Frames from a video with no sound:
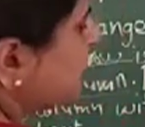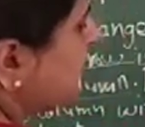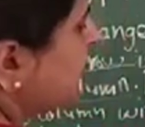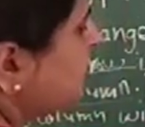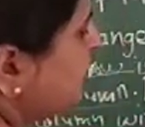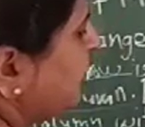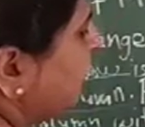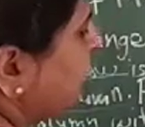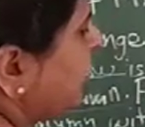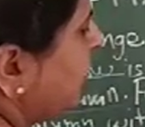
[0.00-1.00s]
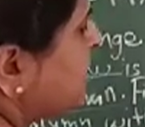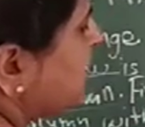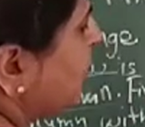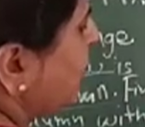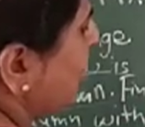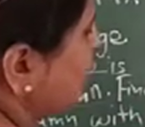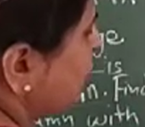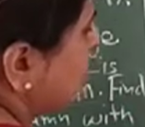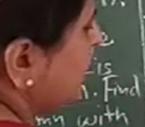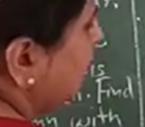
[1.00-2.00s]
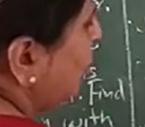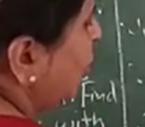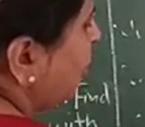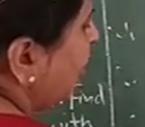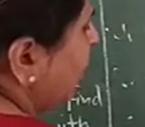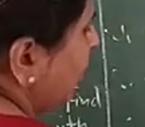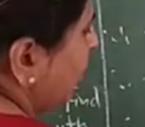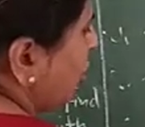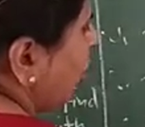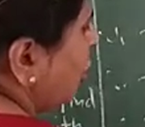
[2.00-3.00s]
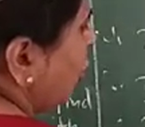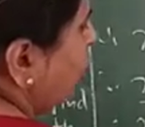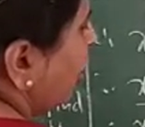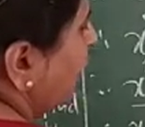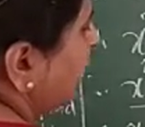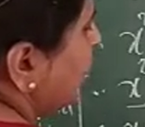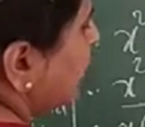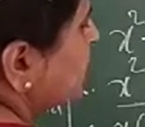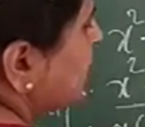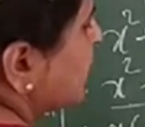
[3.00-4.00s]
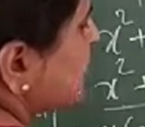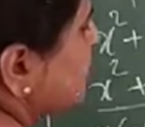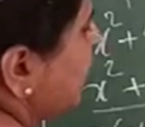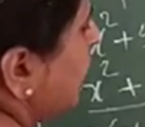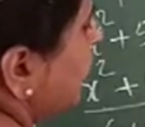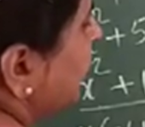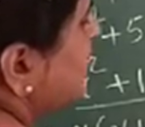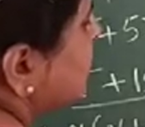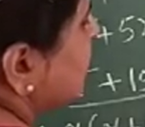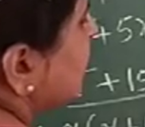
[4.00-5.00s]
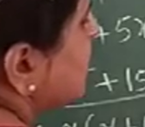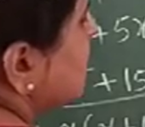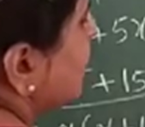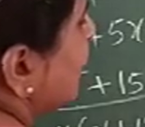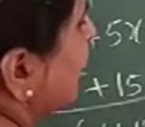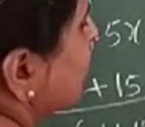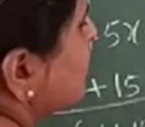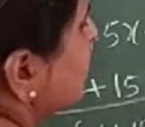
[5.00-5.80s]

plus 15 is equal to 0 or it is x minus 10 is equal to